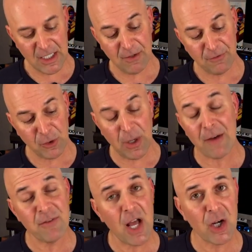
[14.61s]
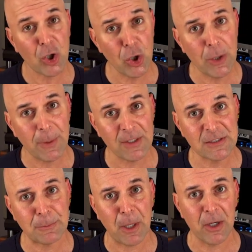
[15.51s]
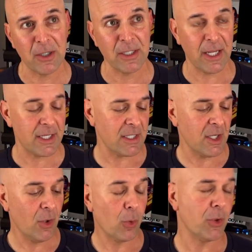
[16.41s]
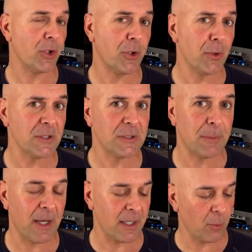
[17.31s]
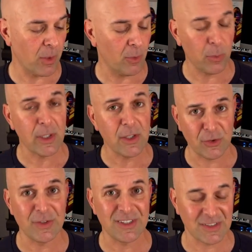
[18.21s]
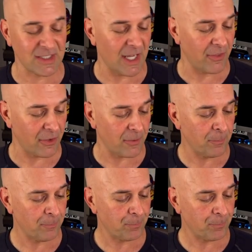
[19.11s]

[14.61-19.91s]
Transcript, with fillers: If you have not heard about Spire yet, or you're curious about it, well, we're gonna do this together.